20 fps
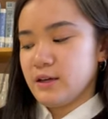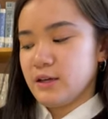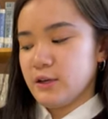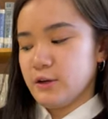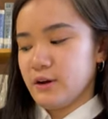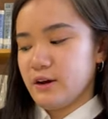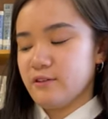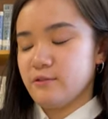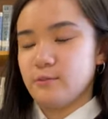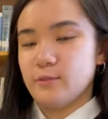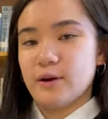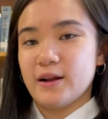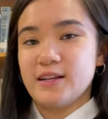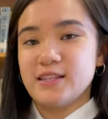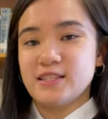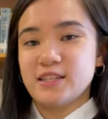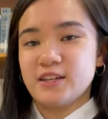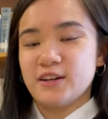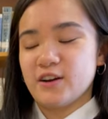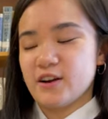You have
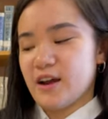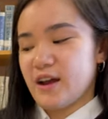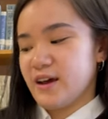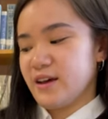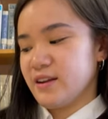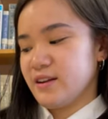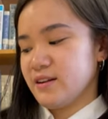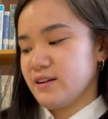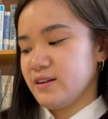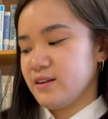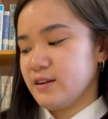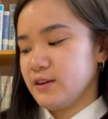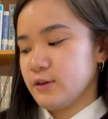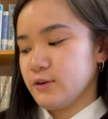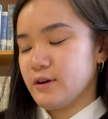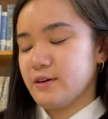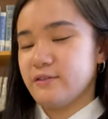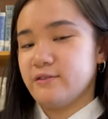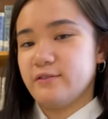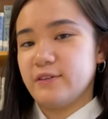brains in your head.
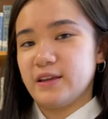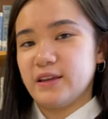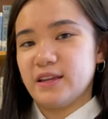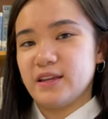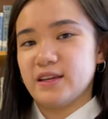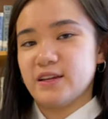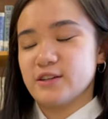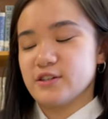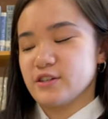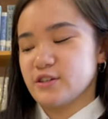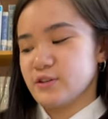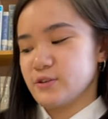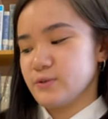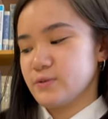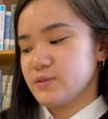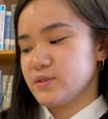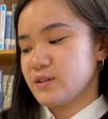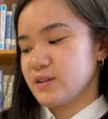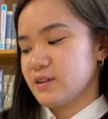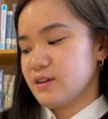You have feet in your
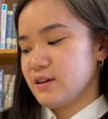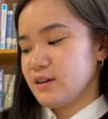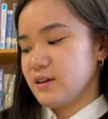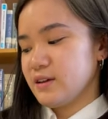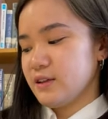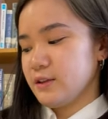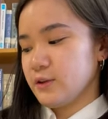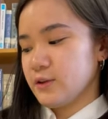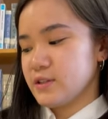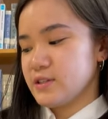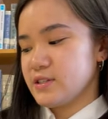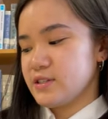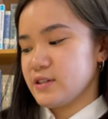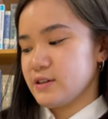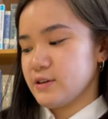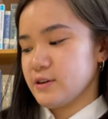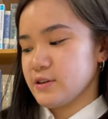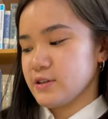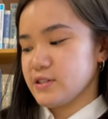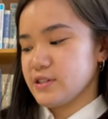shoes. You can
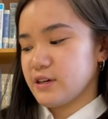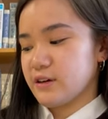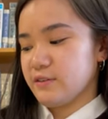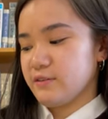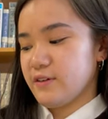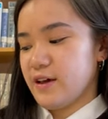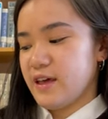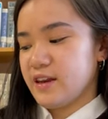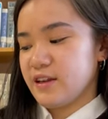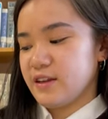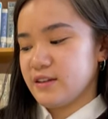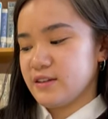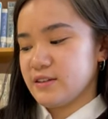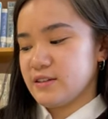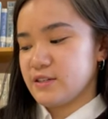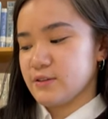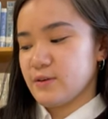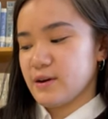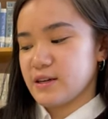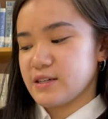steer yourself any
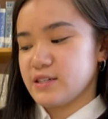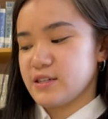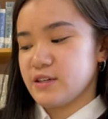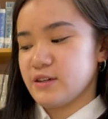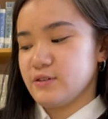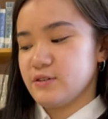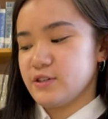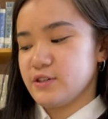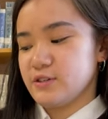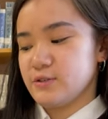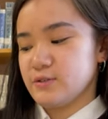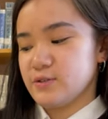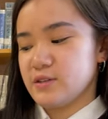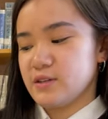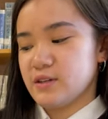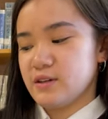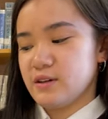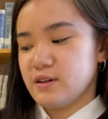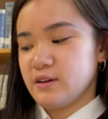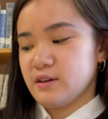direction you
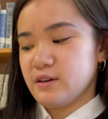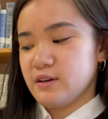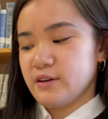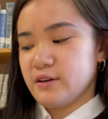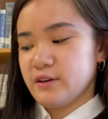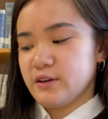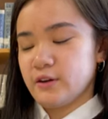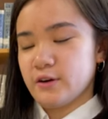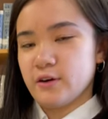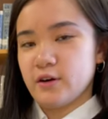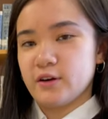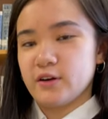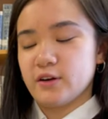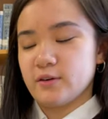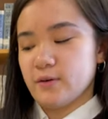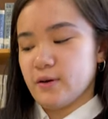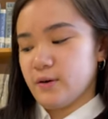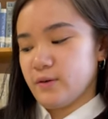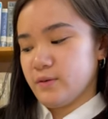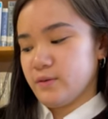choose. You're on
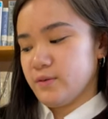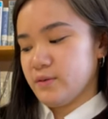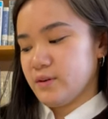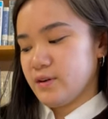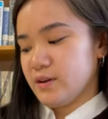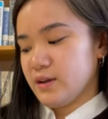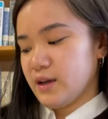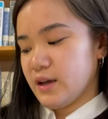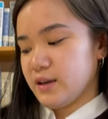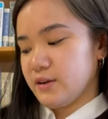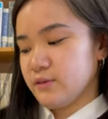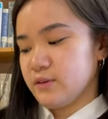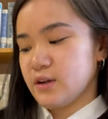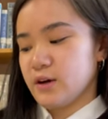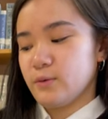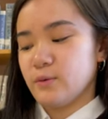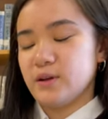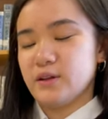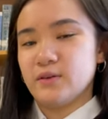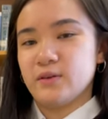your own, and you
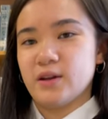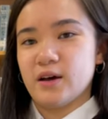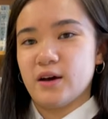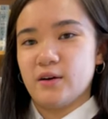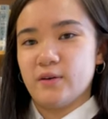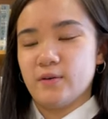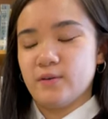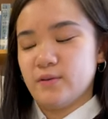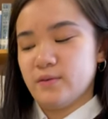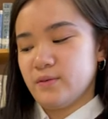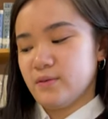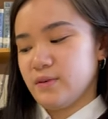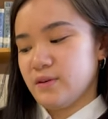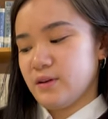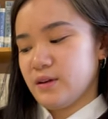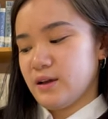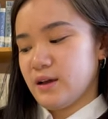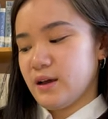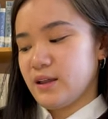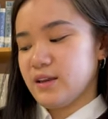know what you know.
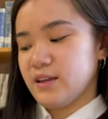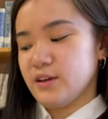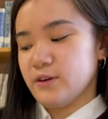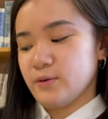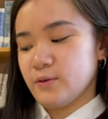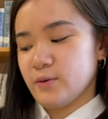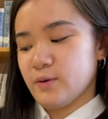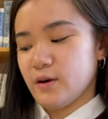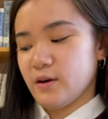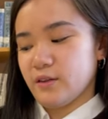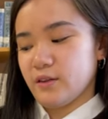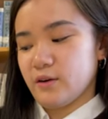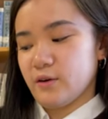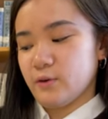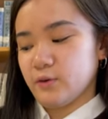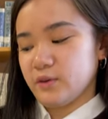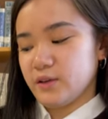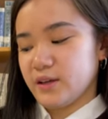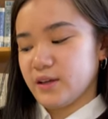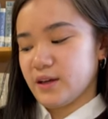And you are the
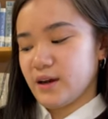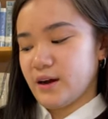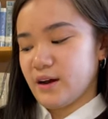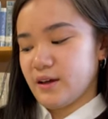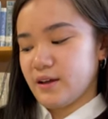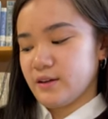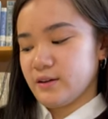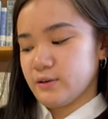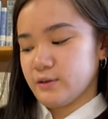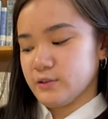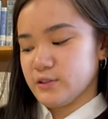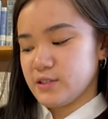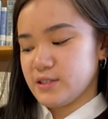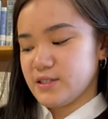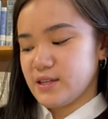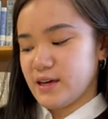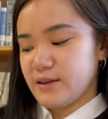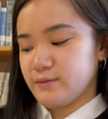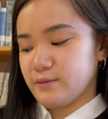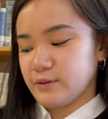only guy who'll
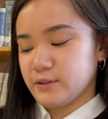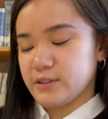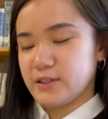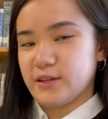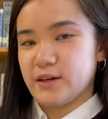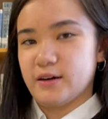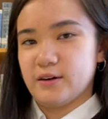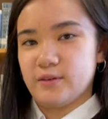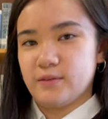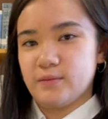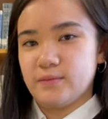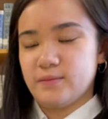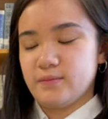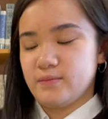decide where to go.